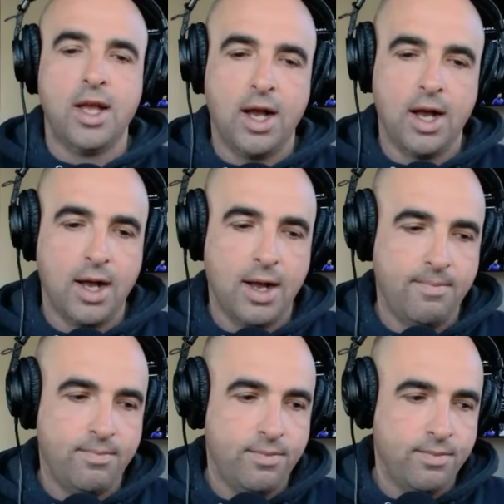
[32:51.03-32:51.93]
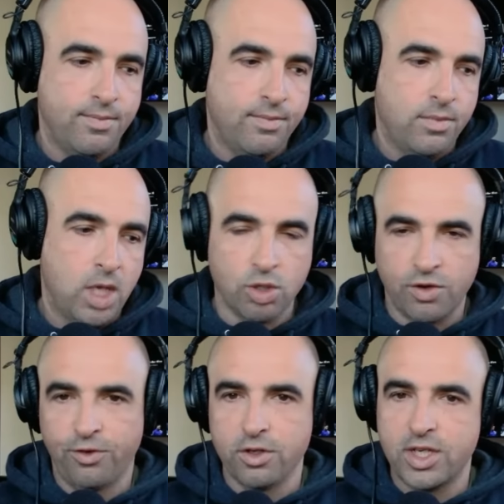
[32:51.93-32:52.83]
He was a
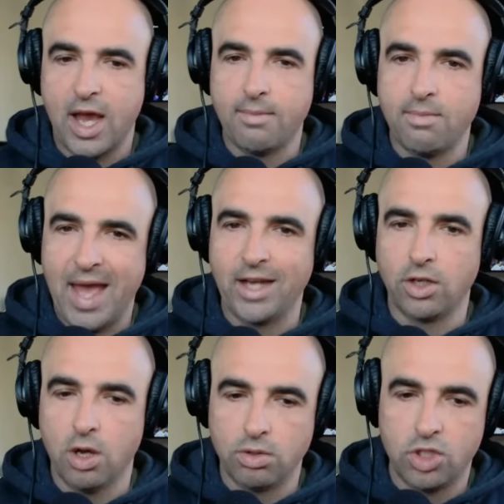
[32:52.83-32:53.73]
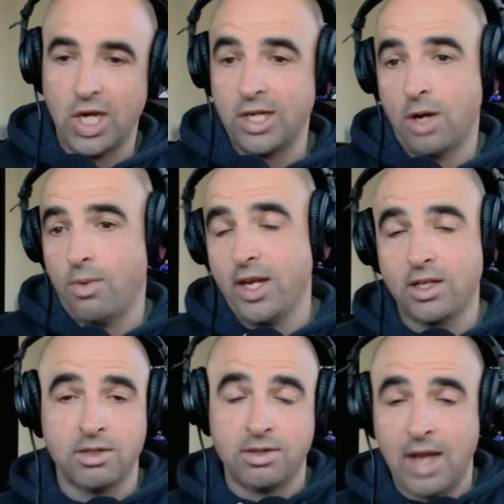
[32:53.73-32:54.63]
first-time head coach. J.J.
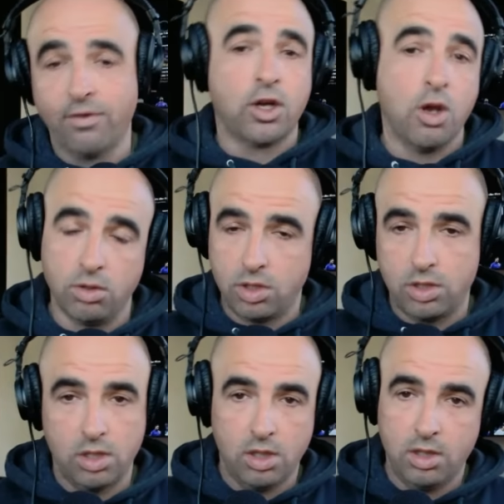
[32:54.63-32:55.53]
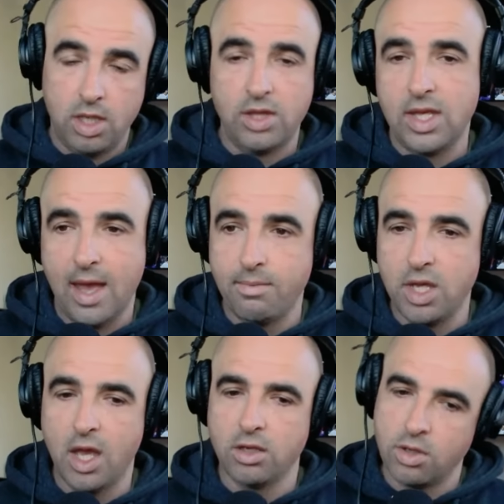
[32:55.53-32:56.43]
Redick's never coached in the
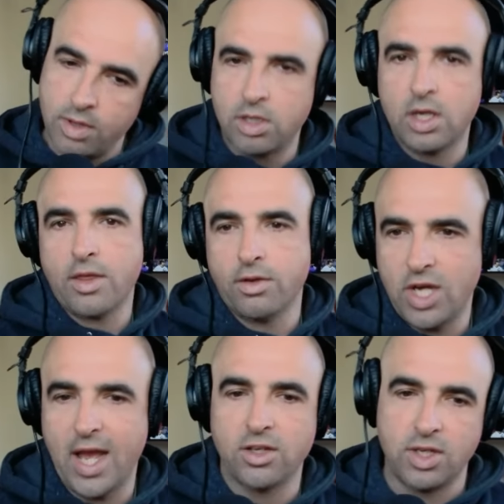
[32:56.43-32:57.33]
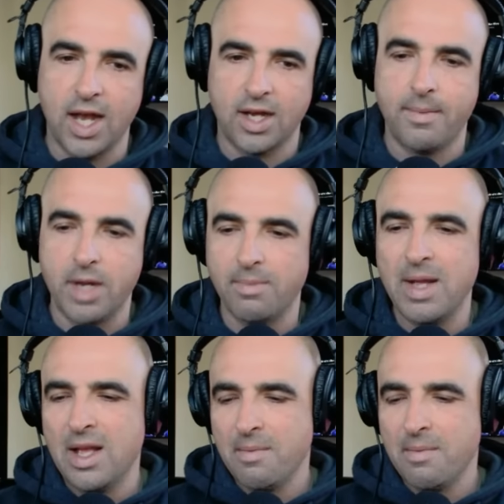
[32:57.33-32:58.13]
NBA, so there's another challenge you got coming up.